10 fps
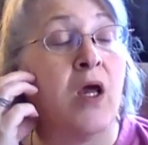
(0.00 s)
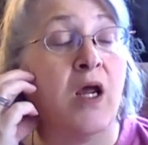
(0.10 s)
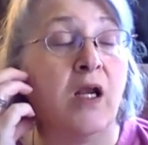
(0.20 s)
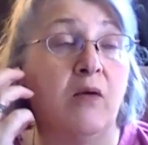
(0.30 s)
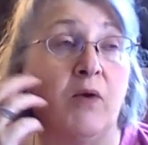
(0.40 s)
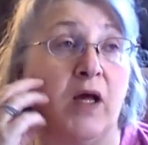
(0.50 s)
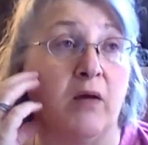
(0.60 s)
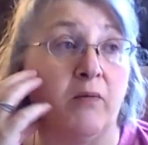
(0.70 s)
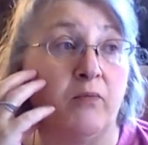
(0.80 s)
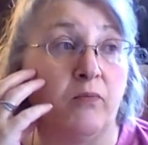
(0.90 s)
Anyway,
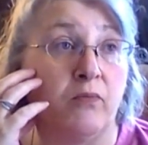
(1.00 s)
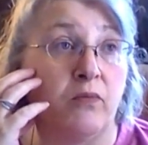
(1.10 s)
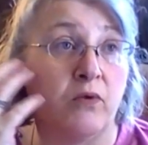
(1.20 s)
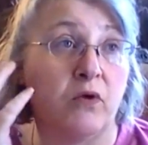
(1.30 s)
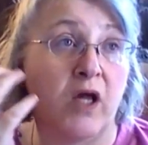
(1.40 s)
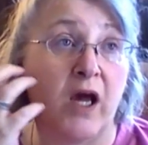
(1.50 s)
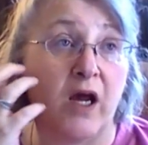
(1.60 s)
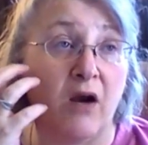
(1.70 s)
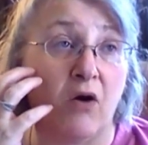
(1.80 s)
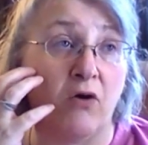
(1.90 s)
so he
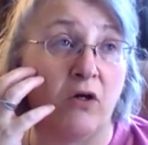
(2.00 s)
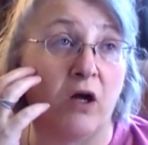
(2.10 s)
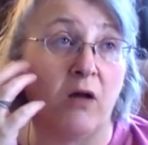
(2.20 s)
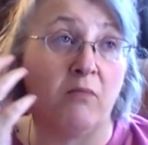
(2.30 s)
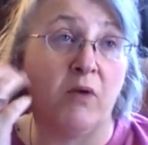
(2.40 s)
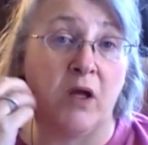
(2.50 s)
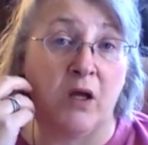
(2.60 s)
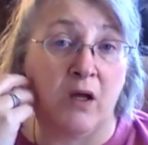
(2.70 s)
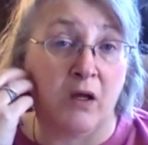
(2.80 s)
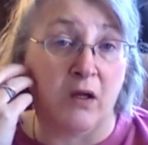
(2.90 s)
had a hard time,
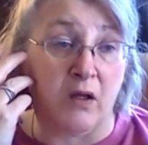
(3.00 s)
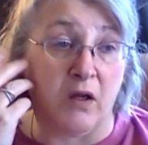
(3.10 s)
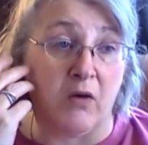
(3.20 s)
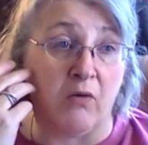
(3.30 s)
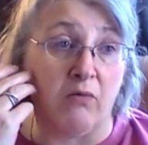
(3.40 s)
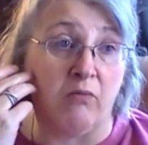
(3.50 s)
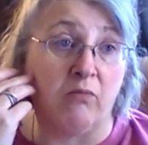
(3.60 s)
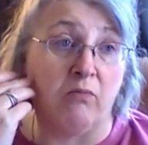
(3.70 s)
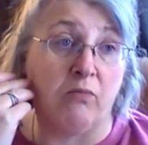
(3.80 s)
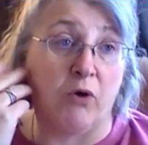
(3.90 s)
you know,
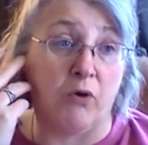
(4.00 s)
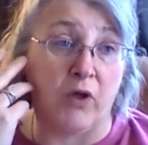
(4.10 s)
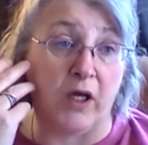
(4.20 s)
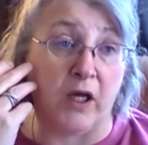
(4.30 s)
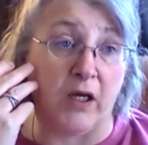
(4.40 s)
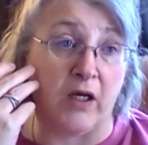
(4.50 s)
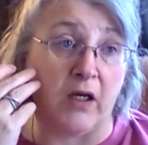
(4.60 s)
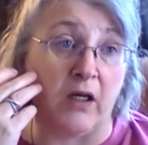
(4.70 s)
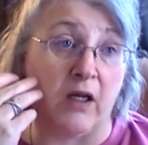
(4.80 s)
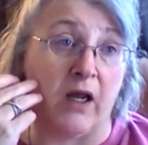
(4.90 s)
pulling it,
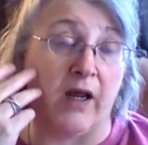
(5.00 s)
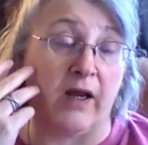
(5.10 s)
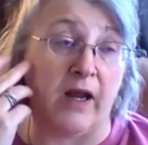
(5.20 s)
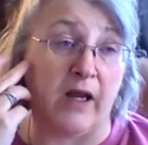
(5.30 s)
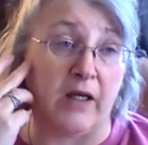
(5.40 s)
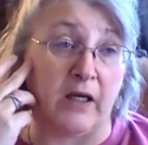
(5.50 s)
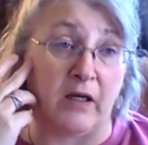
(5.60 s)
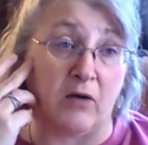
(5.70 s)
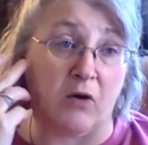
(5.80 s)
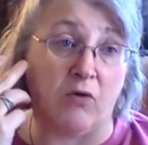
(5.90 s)
and that
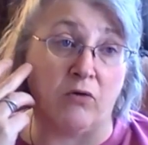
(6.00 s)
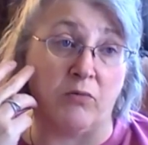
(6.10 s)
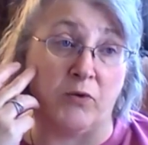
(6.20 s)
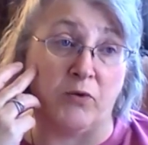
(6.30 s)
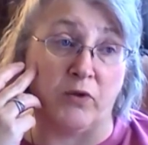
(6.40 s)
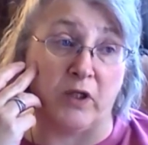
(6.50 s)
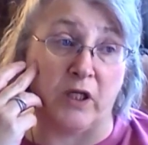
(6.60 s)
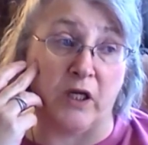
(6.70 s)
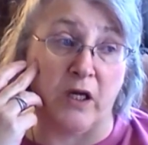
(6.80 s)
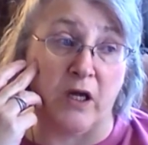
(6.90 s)
didn't go
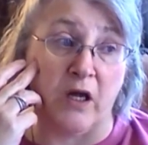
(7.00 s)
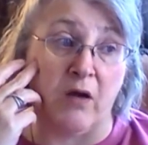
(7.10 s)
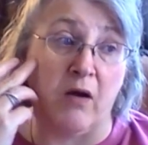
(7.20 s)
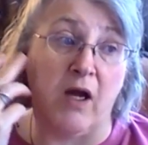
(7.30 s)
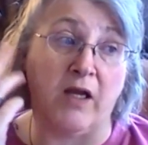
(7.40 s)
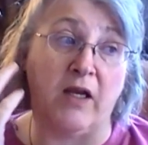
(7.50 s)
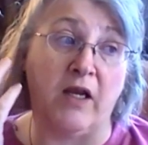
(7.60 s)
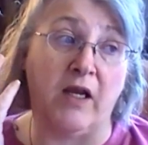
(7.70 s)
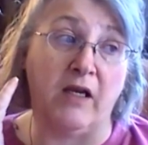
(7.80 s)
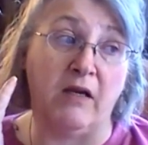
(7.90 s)
smoothly. And
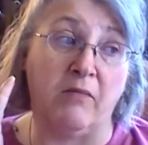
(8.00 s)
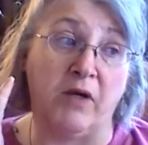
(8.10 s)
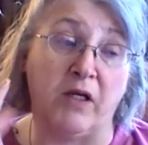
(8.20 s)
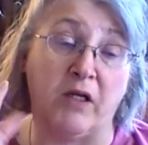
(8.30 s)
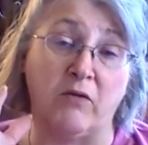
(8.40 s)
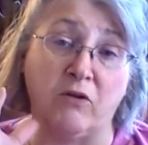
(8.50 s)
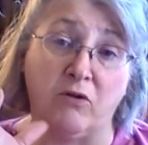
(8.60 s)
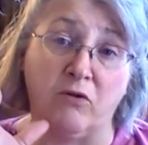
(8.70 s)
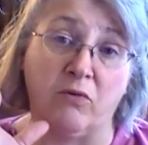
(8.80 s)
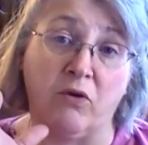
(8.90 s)
then, because I was
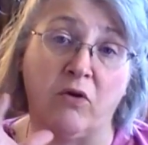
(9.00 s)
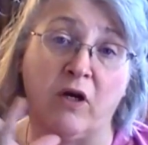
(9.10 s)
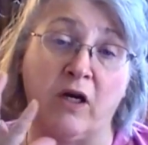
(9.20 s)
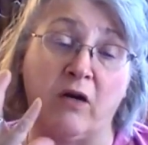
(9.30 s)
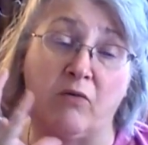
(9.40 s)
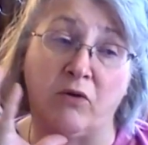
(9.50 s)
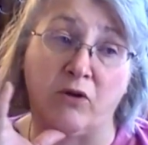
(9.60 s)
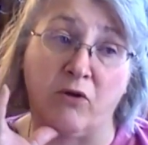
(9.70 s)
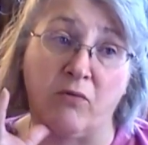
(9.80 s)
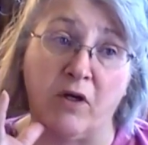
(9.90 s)
so swollen and there was
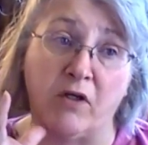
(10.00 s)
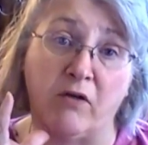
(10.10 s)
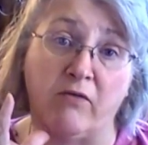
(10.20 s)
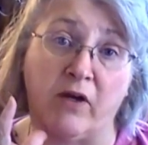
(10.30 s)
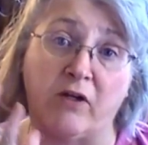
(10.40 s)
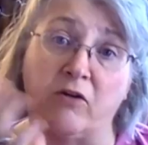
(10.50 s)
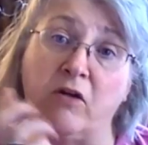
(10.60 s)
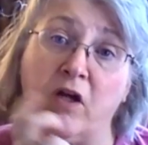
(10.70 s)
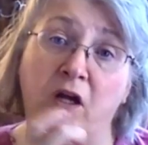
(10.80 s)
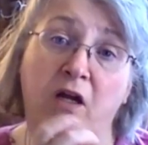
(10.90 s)
so much
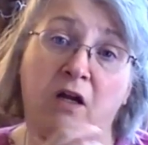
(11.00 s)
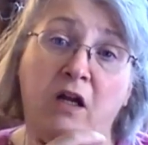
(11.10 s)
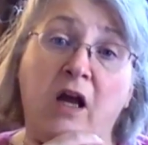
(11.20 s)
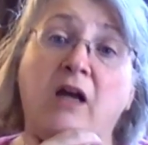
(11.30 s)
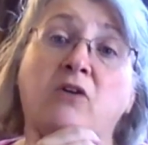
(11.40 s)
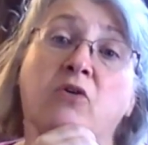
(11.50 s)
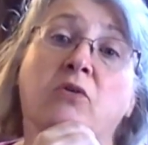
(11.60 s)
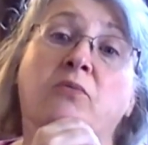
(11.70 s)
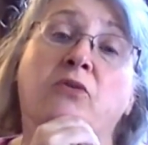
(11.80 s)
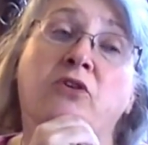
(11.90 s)
infection, he actually
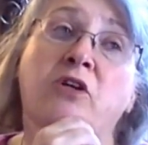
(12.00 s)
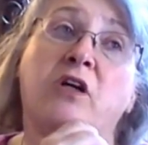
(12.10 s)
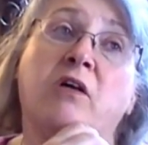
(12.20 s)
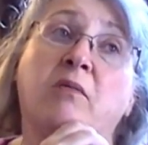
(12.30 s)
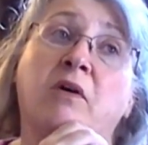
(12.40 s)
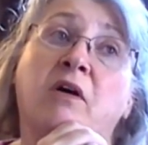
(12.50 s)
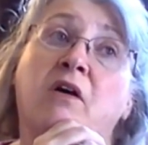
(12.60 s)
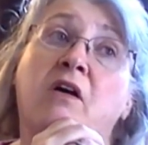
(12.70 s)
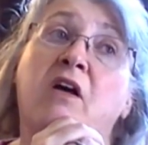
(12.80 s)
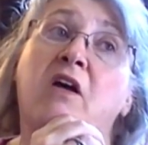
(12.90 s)
was pushing up
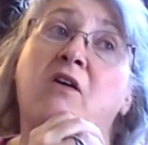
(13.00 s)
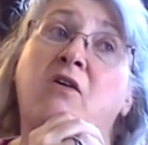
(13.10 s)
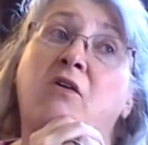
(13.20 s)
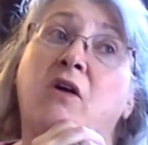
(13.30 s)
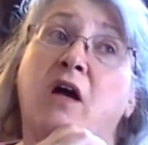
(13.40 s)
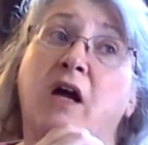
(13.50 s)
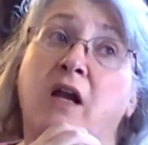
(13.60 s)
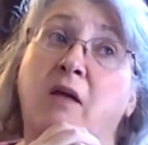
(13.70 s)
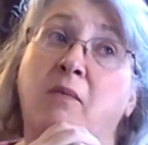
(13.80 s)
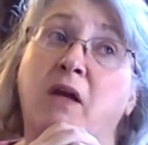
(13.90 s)
here,
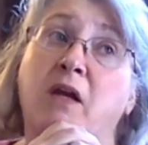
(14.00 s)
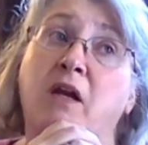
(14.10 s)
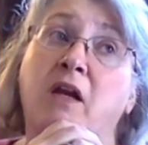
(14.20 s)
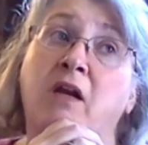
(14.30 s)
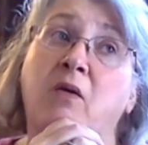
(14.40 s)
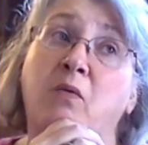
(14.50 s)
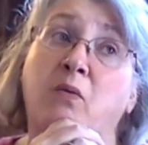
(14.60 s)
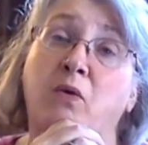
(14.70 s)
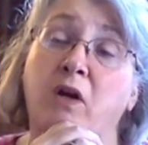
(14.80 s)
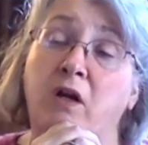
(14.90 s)
and I mean, and it
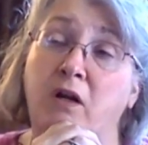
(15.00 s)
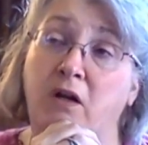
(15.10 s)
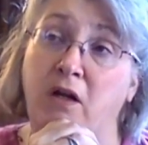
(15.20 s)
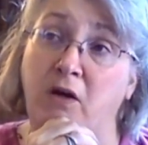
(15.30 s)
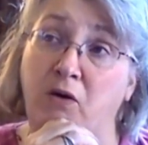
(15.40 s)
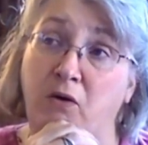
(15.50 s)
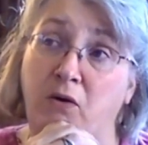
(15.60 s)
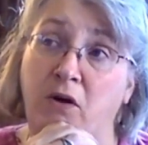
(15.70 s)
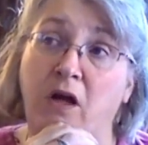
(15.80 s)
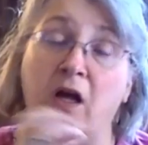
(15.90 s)
really
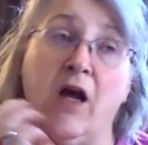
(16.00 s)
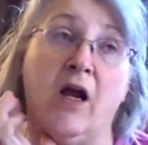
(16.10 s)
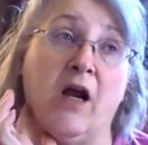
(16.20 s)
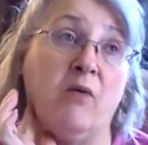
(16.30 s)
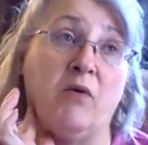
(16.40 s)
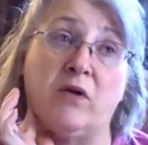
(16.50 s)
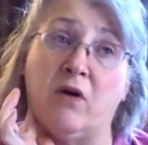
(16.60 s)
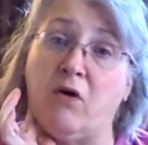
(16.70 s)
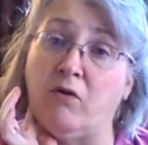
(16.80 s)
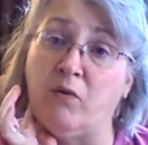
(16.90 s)
hurt, and I
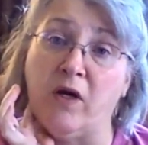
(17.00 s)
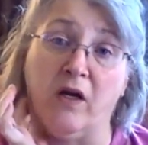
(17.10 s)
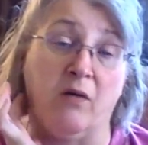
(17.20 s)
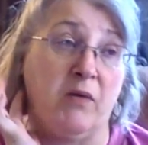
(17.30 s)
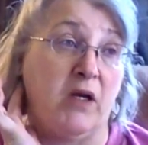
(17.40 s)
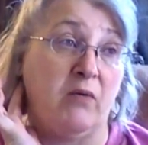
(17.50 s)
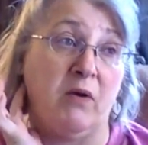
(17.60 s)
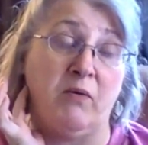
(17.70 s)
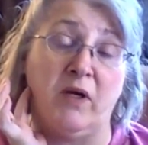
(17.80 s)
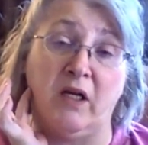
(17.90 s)
wasn't all the way numb
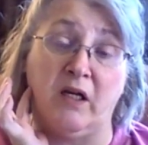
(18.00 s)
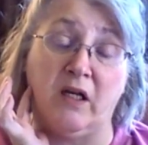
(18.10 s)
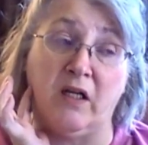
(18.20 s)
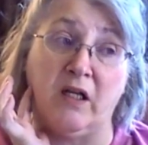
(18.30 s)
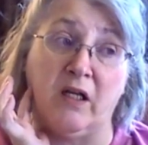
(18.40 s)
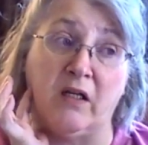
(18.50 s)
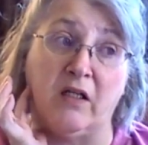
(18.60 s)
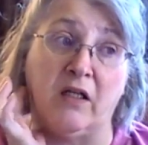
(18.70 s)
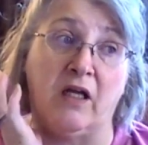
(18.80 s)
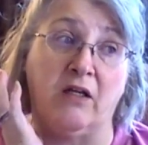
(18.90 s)
anyway when he did this,
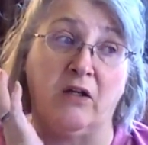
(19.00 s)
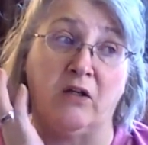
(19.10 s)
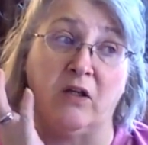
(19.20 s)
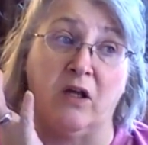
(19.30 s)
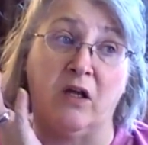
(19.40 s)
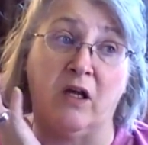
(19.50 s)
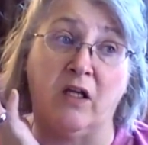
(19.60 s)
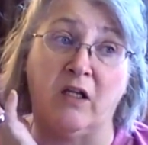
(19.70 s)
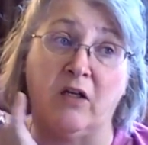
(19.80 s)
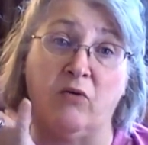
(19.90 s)
and
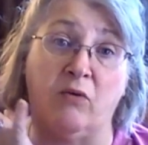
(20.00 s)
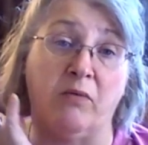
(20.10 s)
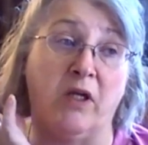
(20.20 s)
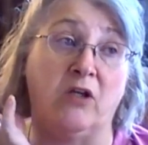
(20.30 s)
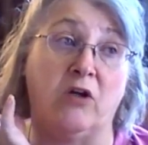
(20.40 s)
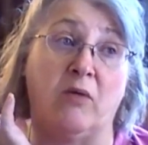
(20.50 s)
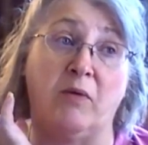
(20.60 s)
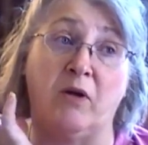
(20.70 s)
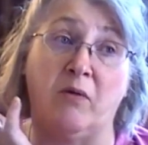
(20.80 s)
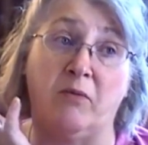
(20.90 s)
he said, you want me to stop
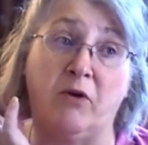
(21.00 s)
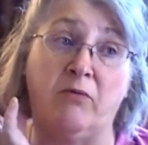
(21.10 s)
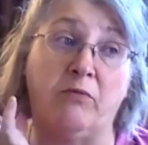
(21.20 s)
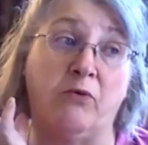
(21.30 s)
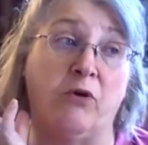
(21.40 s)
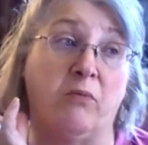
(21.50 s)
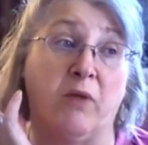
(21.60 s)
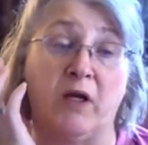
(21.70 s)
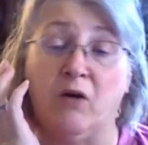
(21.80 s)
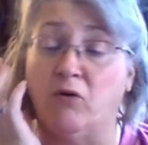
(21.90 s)
and numb you up some more, and I'm
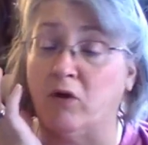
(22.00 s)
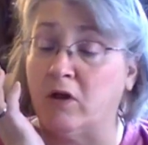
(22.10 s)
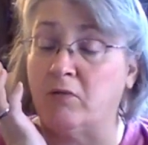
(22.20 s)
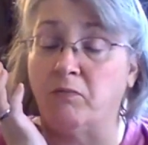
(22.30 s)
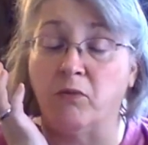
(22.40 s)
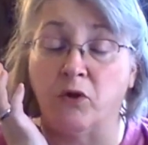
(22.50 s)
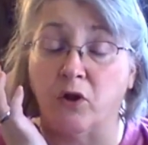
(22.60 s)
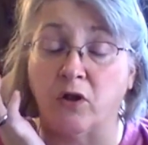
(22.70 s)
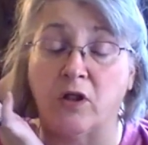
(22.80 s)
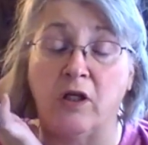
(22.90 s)
like, no,
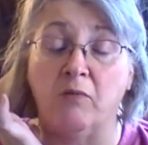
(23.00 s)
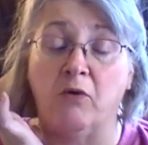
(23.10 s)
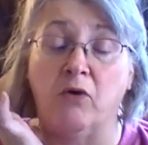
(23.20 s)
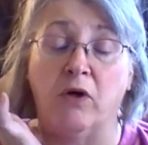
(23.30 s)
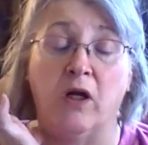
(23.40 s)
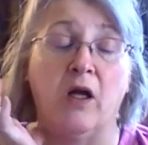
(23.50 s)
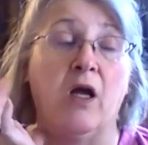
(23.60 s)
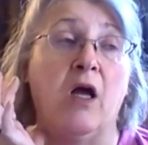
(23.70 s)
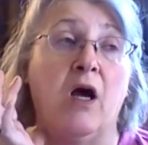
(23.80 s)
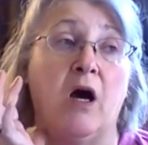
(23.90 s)
just keep doing it,
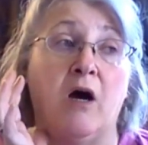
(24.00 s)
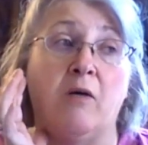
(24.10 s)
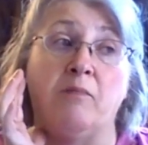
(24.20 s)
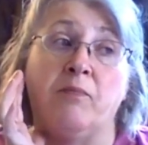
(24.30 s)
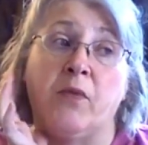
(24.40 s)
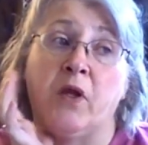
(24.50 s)
and